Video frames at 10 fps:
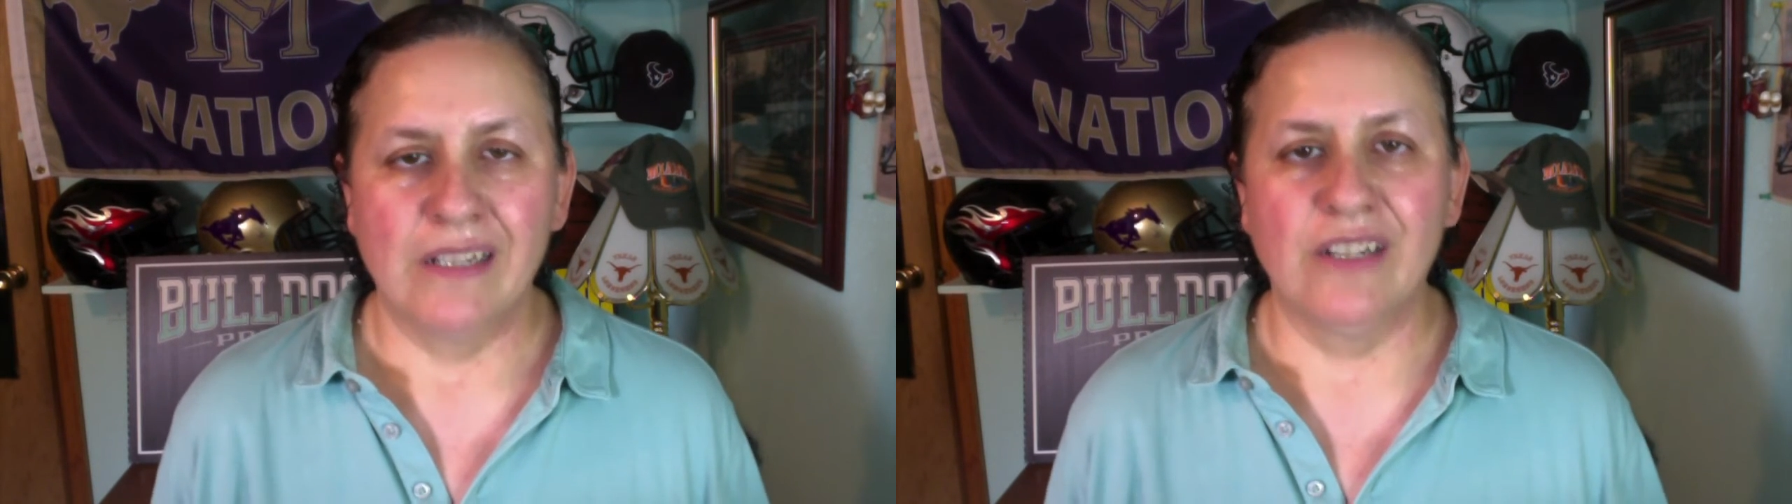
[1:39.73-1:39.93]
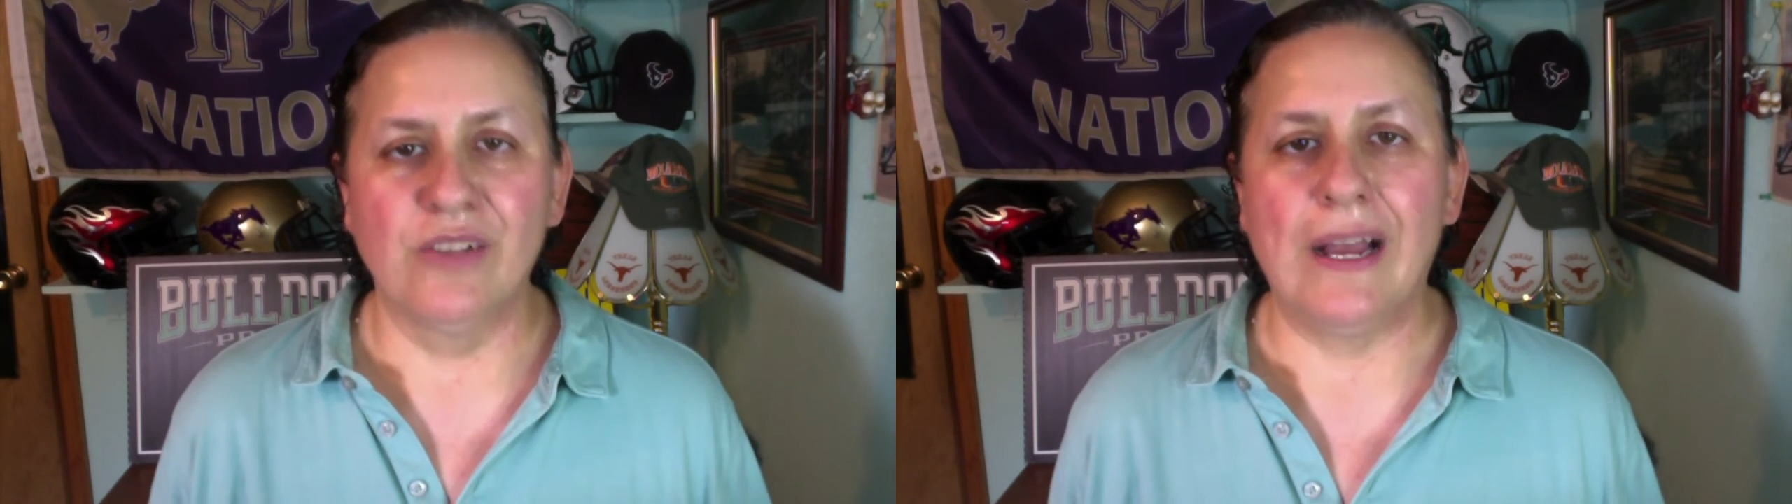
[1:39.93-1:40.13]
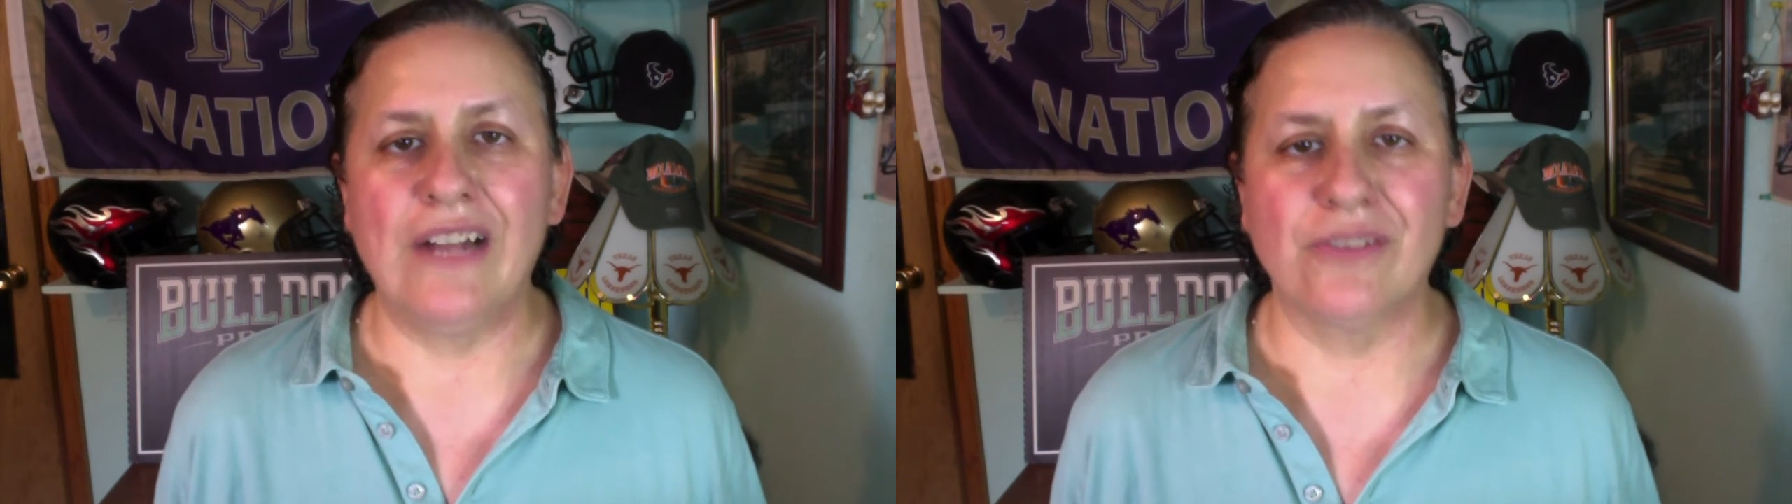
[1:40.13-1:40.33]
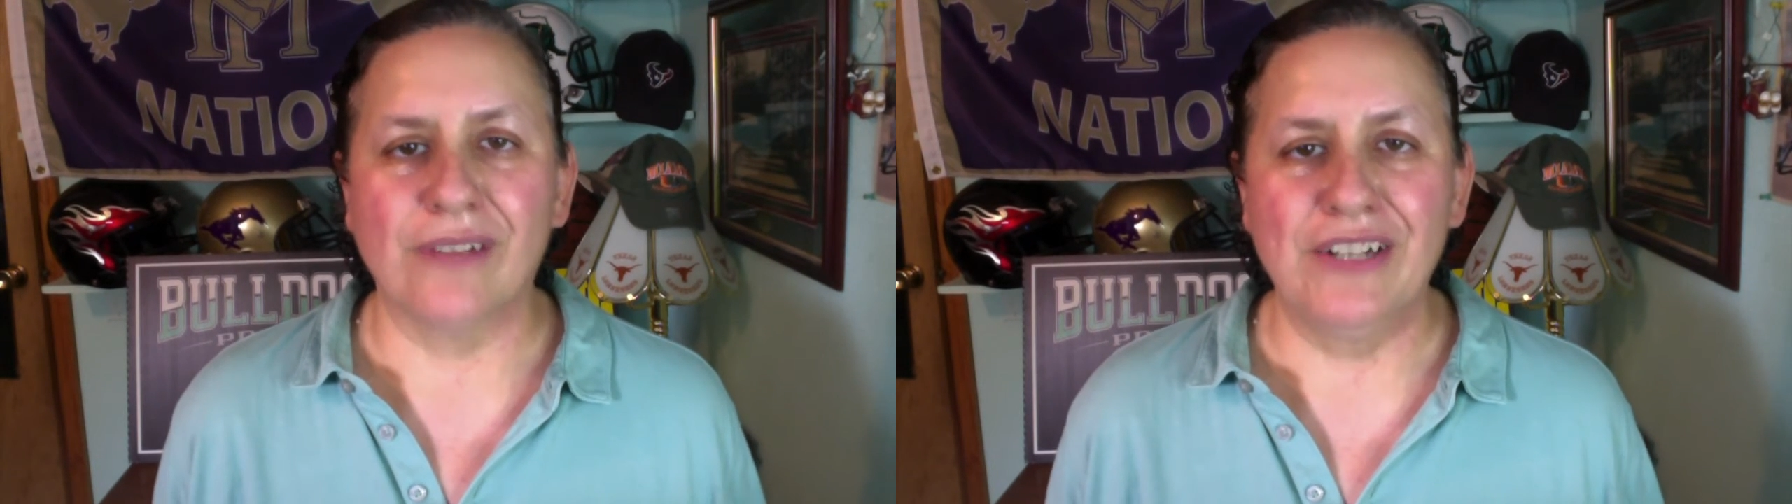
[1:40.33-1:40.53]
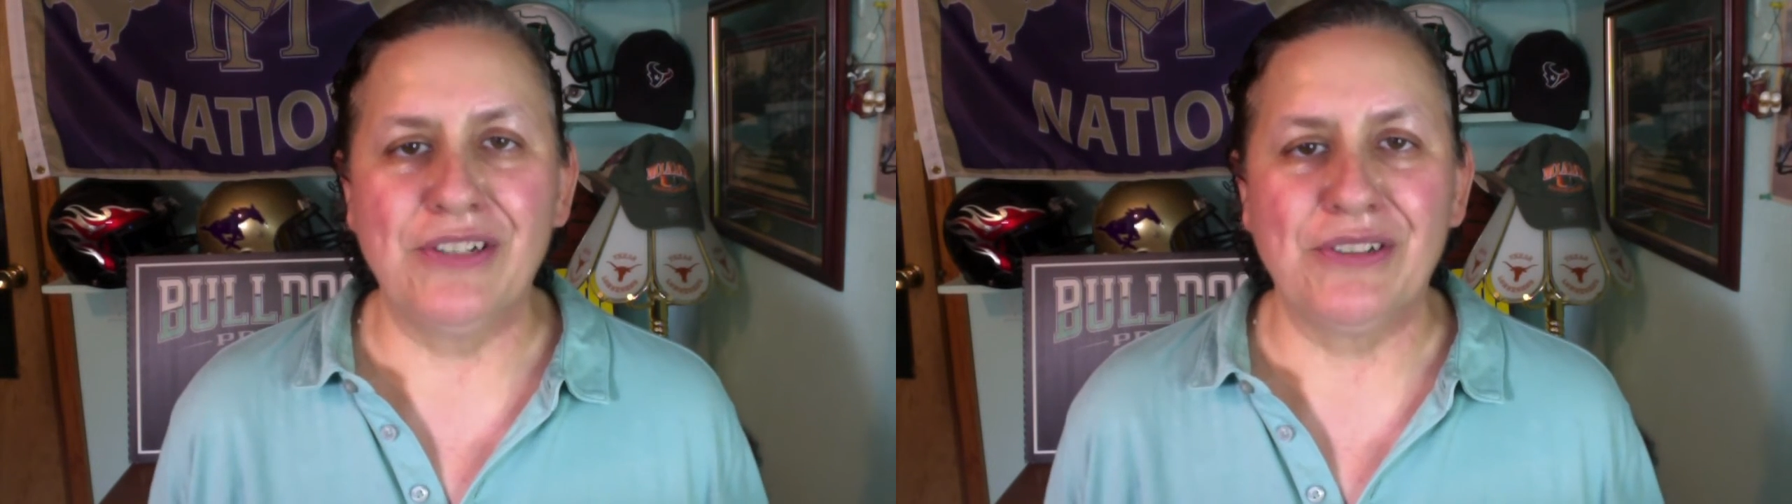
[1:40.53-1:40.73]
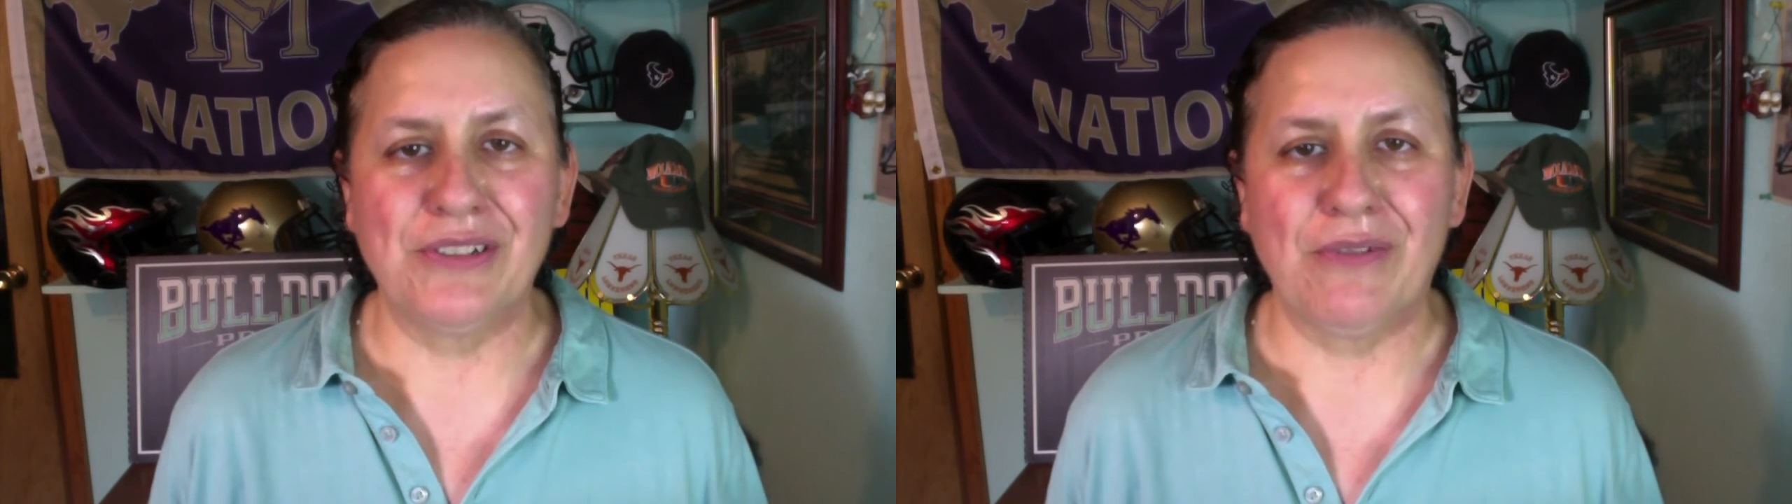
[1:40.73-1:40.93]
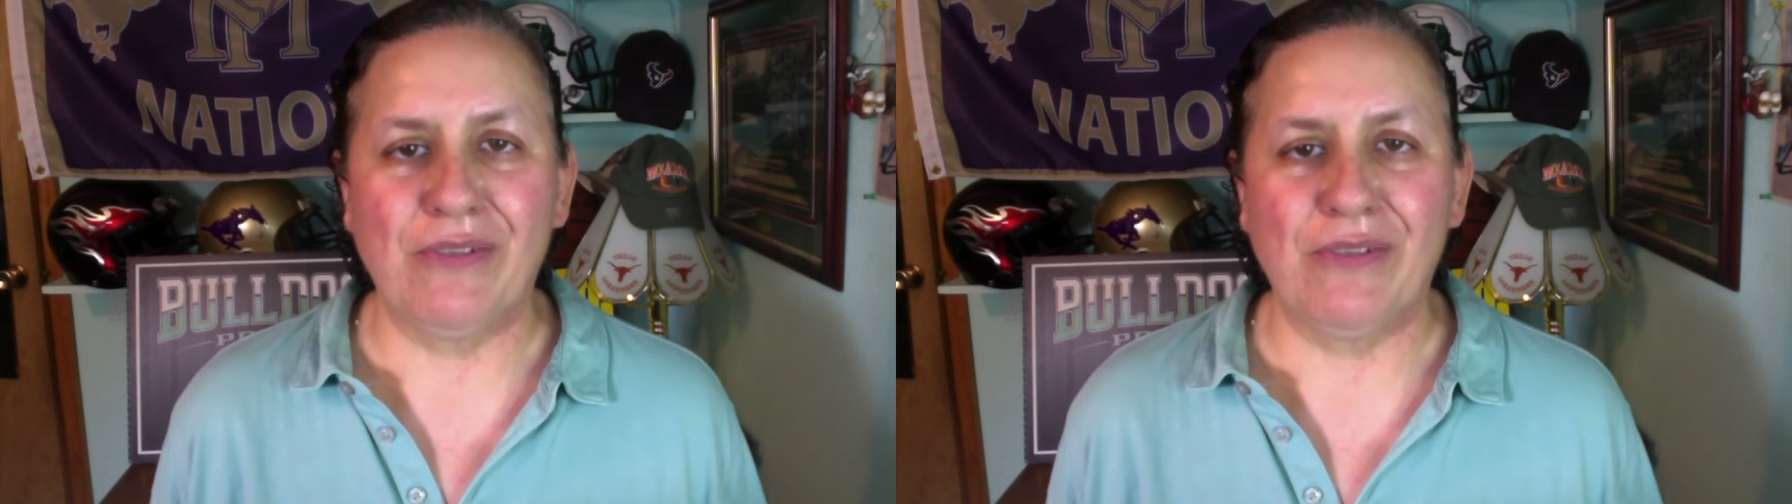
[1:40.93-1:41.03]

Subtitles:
Congratulations to the